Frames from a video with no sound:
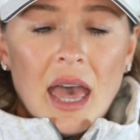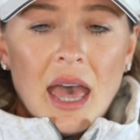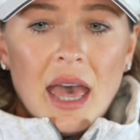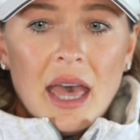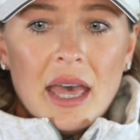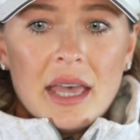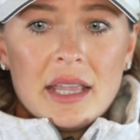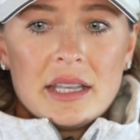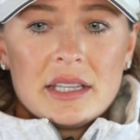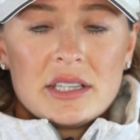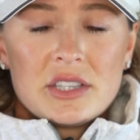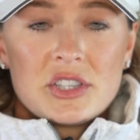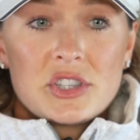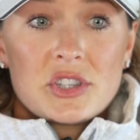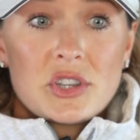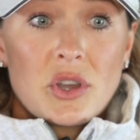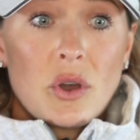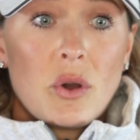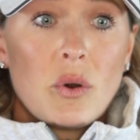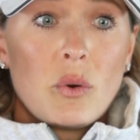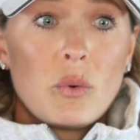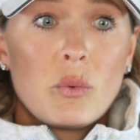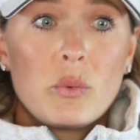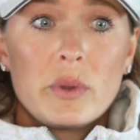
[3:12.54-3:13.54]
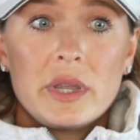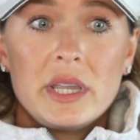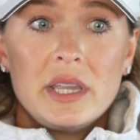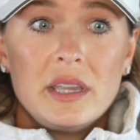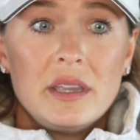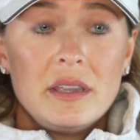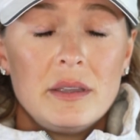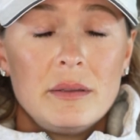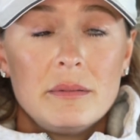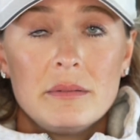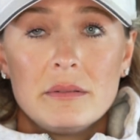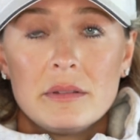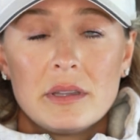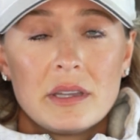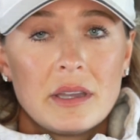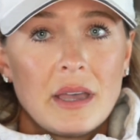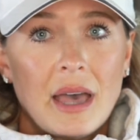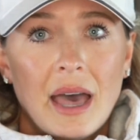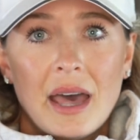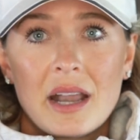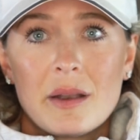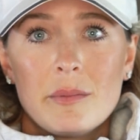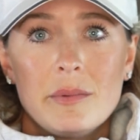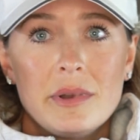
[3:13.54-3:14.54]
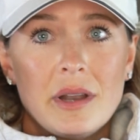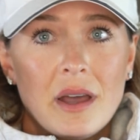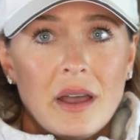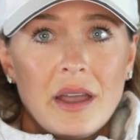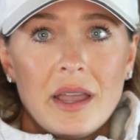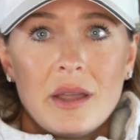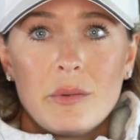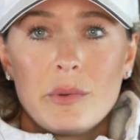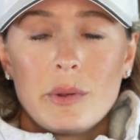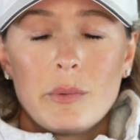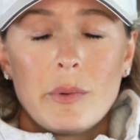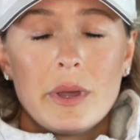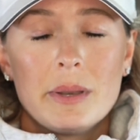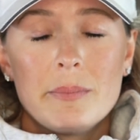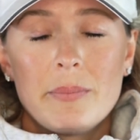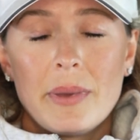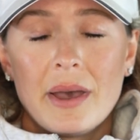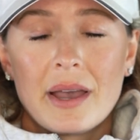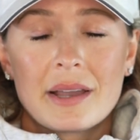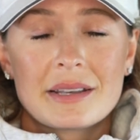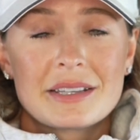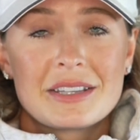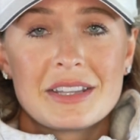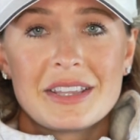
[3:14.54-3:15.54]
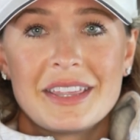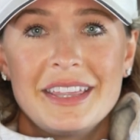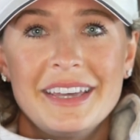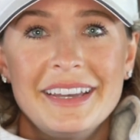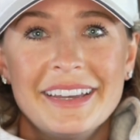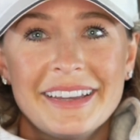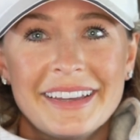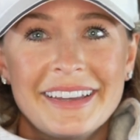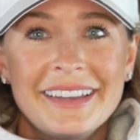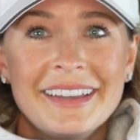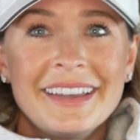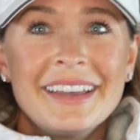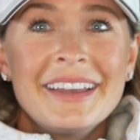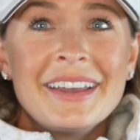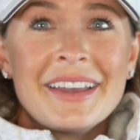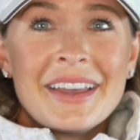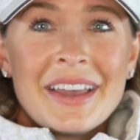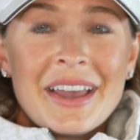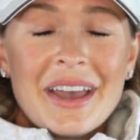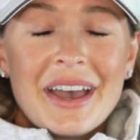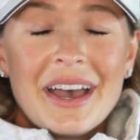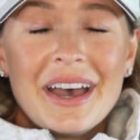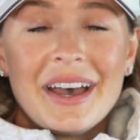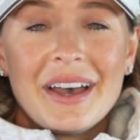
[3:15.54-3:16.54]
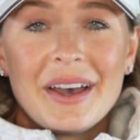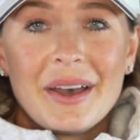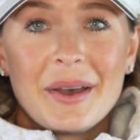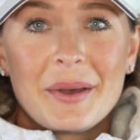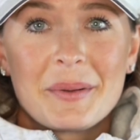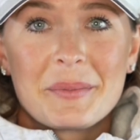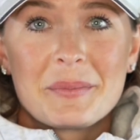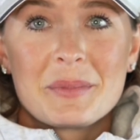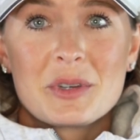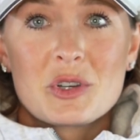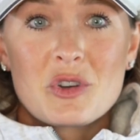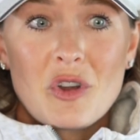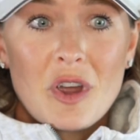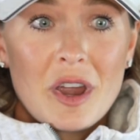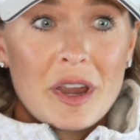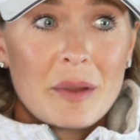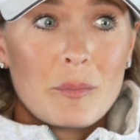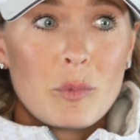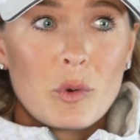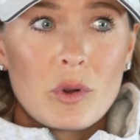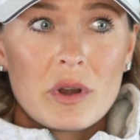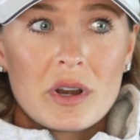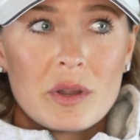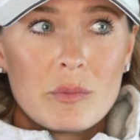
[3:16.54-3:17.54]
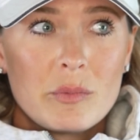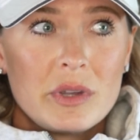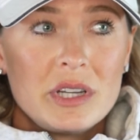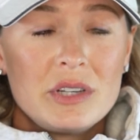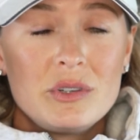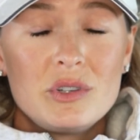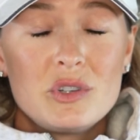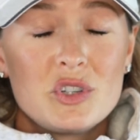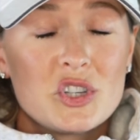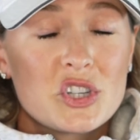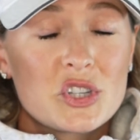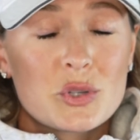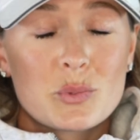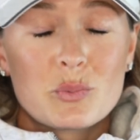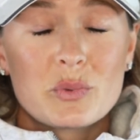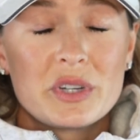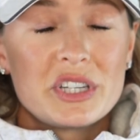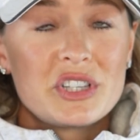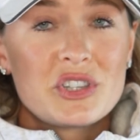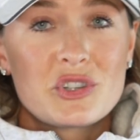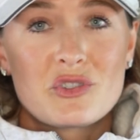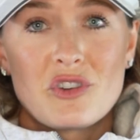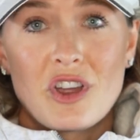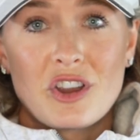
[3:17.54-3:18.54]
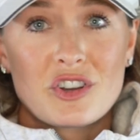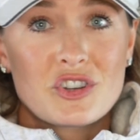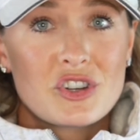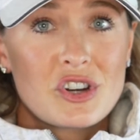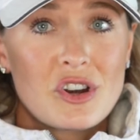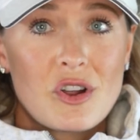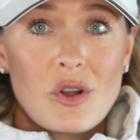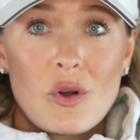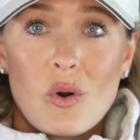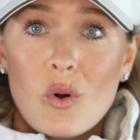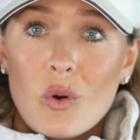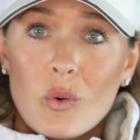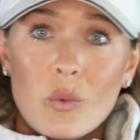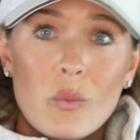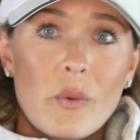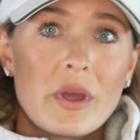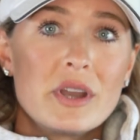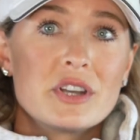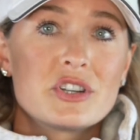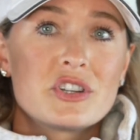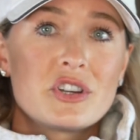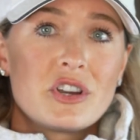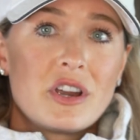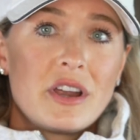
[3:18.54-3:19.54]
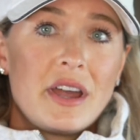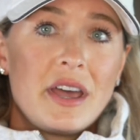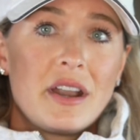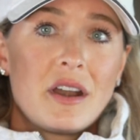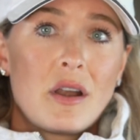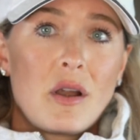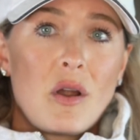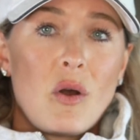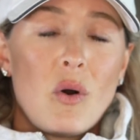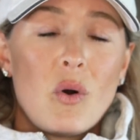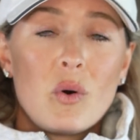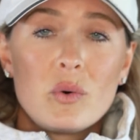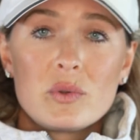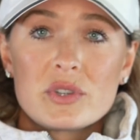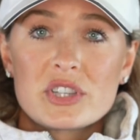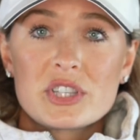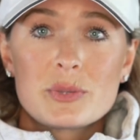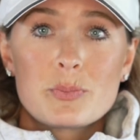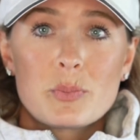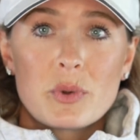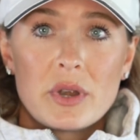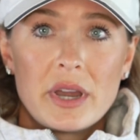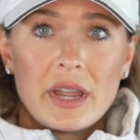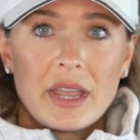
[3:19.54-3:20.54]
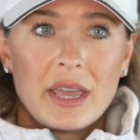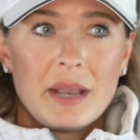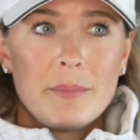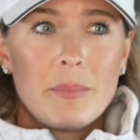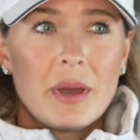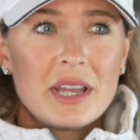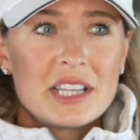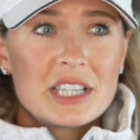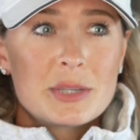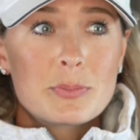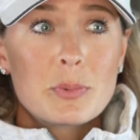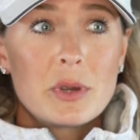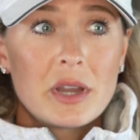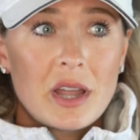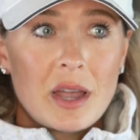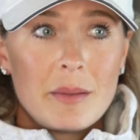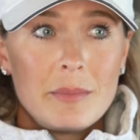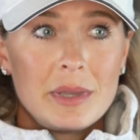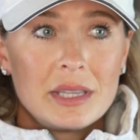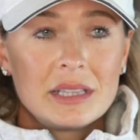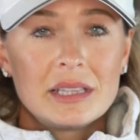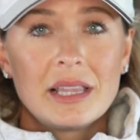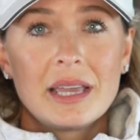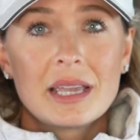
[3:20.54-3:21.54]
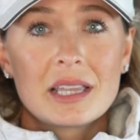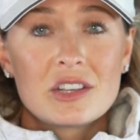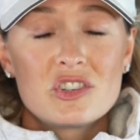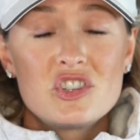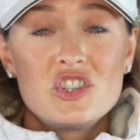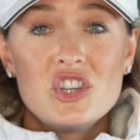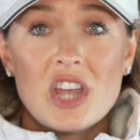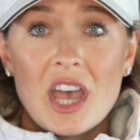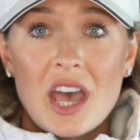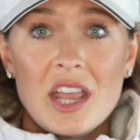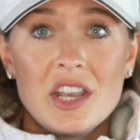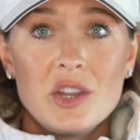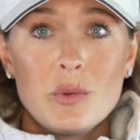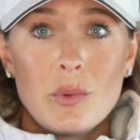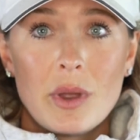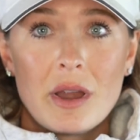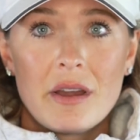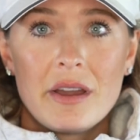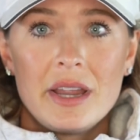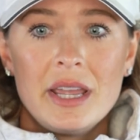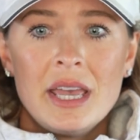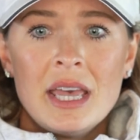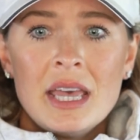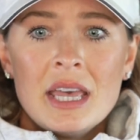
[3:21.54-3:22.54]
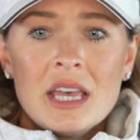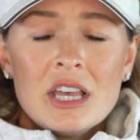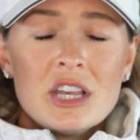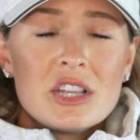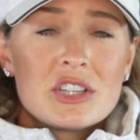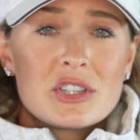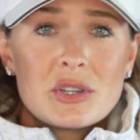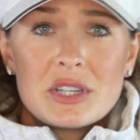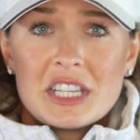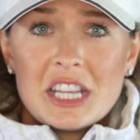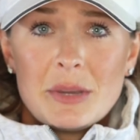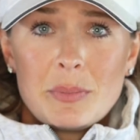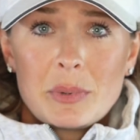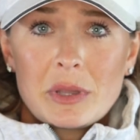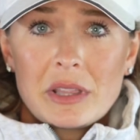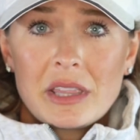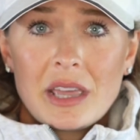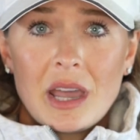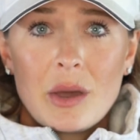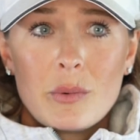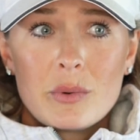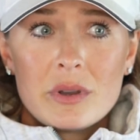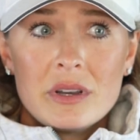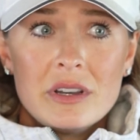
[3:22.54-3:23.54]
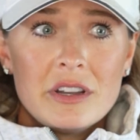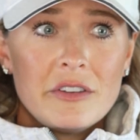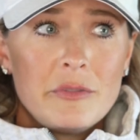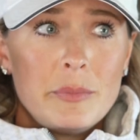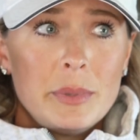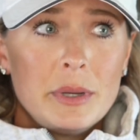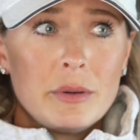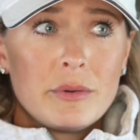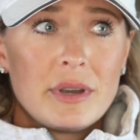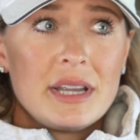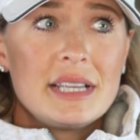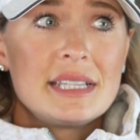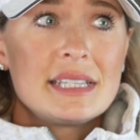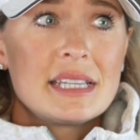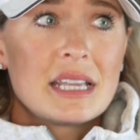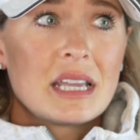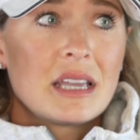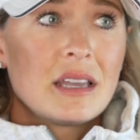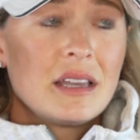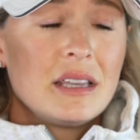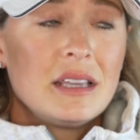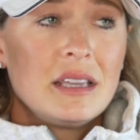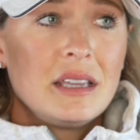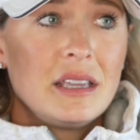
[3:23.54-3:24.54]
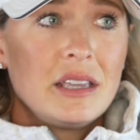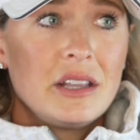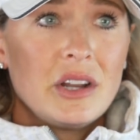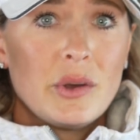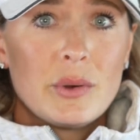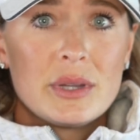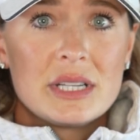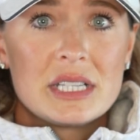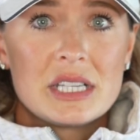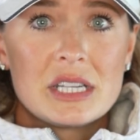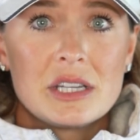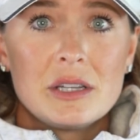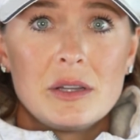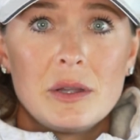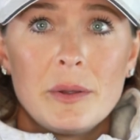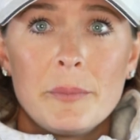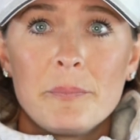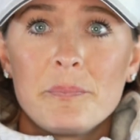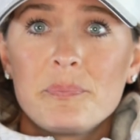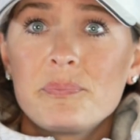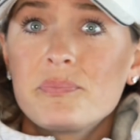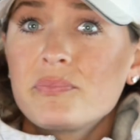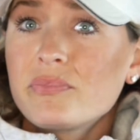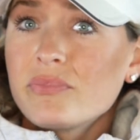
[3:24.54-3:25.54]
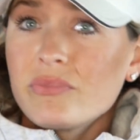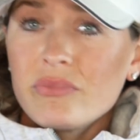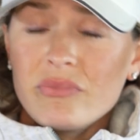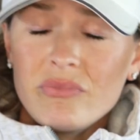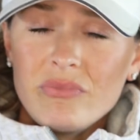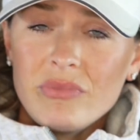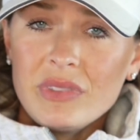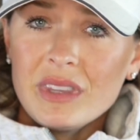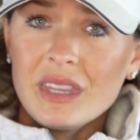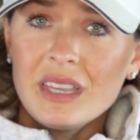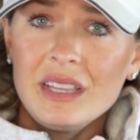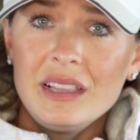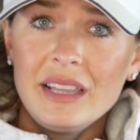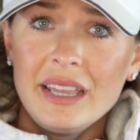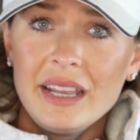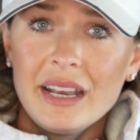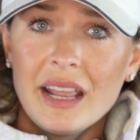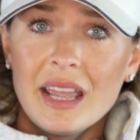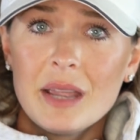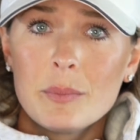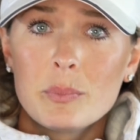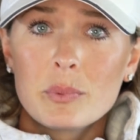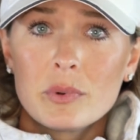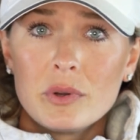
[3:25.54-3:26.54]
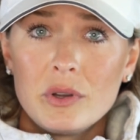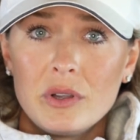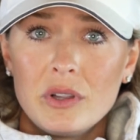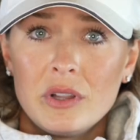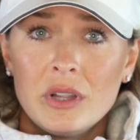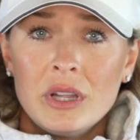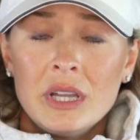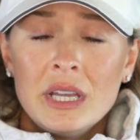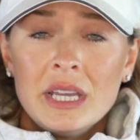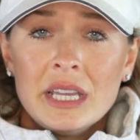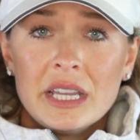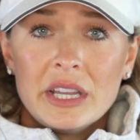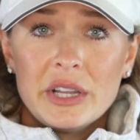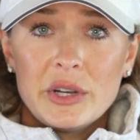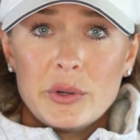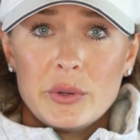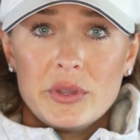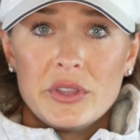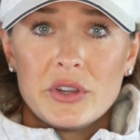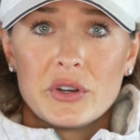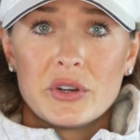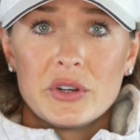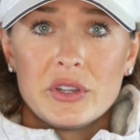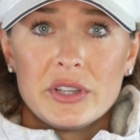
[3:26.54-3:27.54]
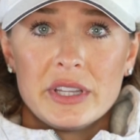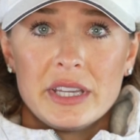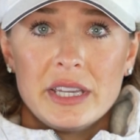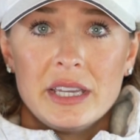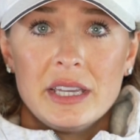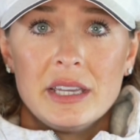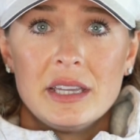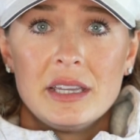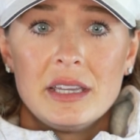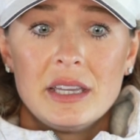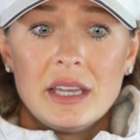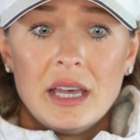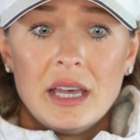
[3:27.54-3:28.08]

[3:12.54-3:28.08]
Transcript: And so Adam and I, we went back to the drawing board and we just restructured our whole winter and our whole spring. And by spring, I mean like January. So typically I wouldn't have been racing, until late April, in the early